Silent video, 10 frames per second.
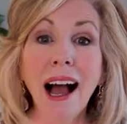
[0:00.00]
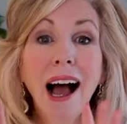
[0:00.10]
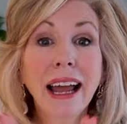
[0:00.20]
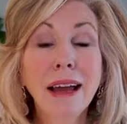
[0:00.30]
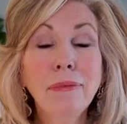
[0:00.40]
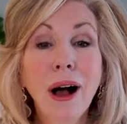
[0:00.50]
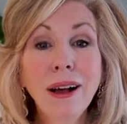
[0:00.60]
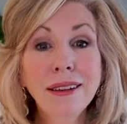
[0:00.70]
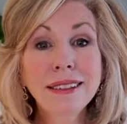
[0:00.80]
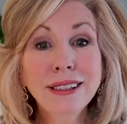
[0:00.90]
I am
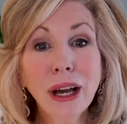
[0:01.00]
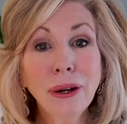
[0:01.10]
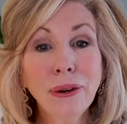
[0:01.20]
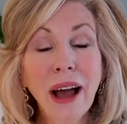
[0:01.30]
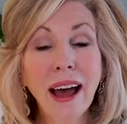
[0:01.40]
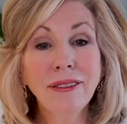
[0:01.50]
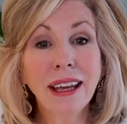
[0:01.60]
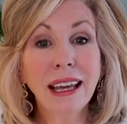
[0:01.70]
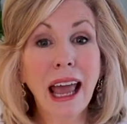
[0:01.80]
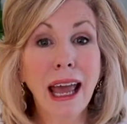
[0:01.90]
also
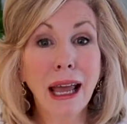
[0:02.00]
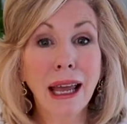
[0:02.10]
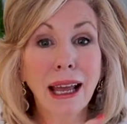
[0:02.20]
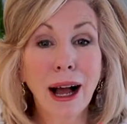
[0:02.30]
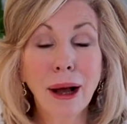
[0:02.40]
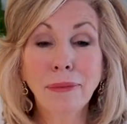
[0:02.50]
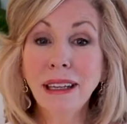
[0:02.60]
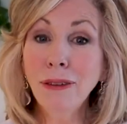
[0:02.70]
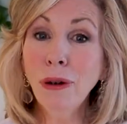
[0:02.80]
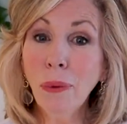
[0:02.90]
having a um,
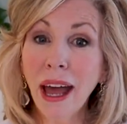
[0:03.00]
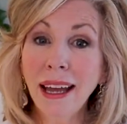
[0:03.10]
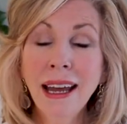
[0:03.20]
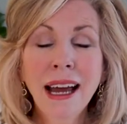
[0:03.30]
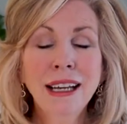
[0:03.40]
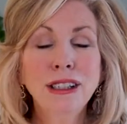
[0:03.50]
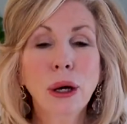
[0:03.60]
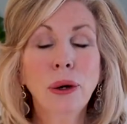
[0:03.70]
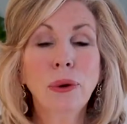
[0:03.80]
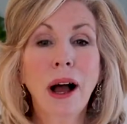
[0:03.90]
giveaway,
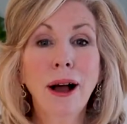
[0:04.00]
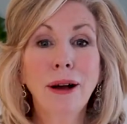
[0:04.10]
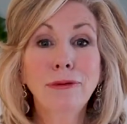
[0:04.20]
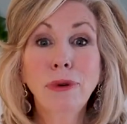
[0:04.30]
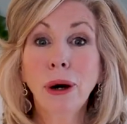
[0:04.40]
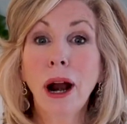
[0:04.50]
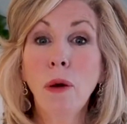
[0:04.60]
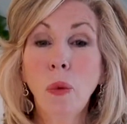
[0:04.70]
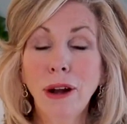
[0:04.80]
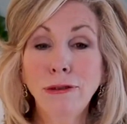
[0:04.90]
so uh, for
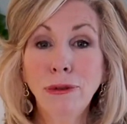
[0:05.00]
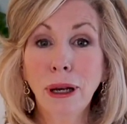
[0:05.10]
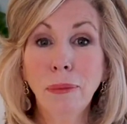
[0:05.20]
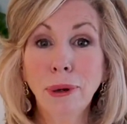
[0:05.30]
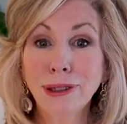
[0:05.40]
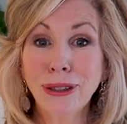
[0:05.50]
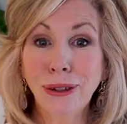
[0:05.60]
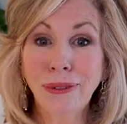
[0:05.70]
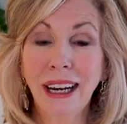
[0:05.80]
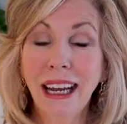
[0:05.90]
one free
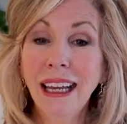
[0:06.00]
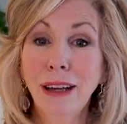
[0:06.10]
personal reading.